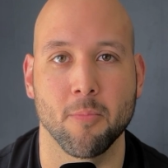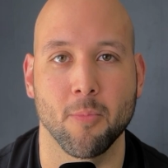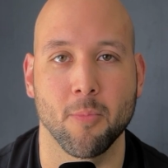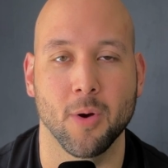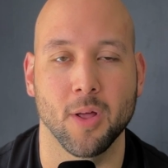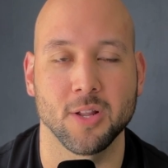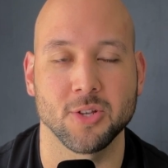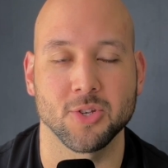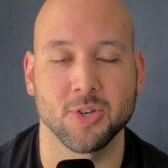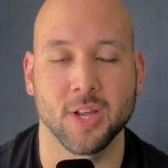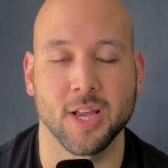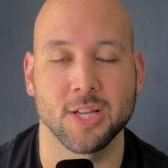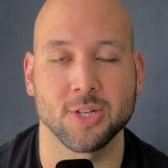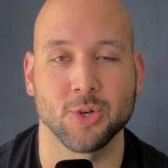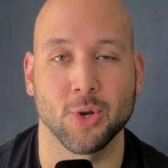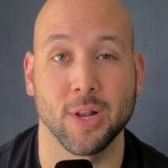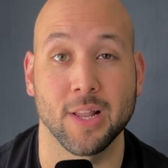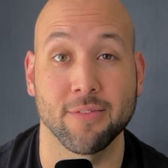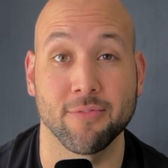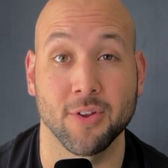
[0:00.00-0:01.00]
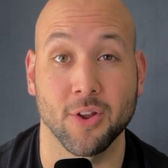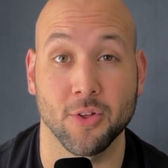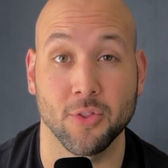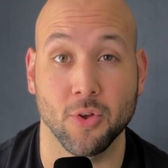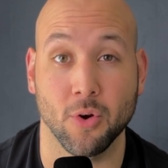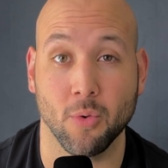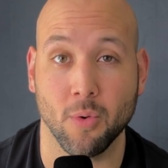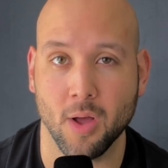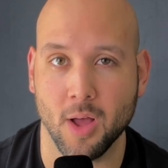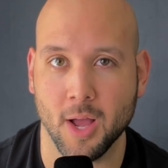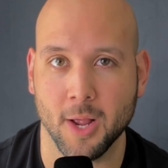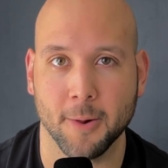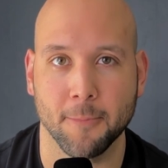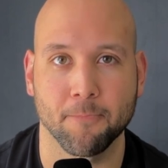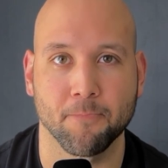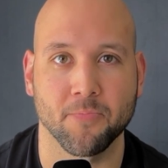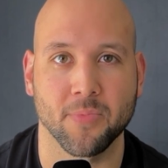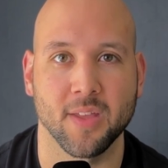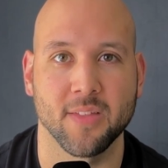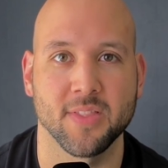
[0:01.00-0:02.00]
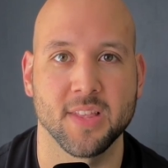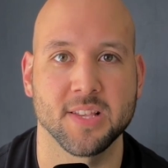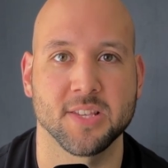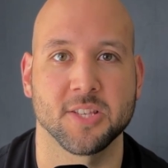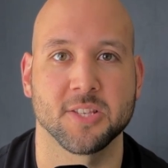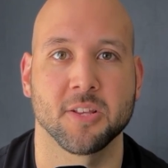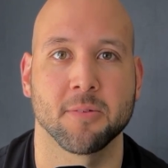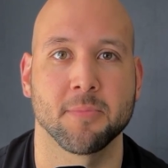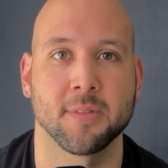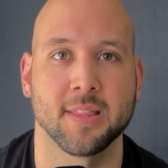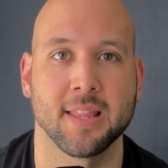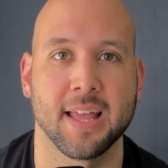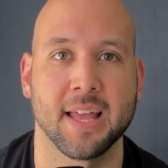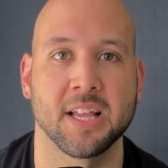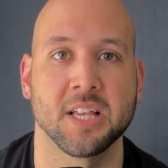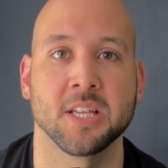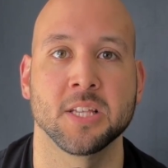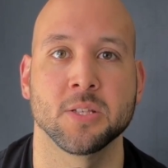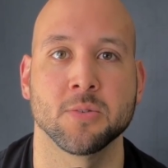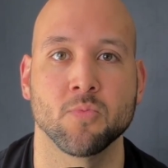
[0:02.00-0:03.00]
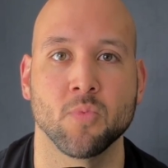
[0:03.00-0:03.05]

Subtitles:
unless you guys are living on a rock, this is something that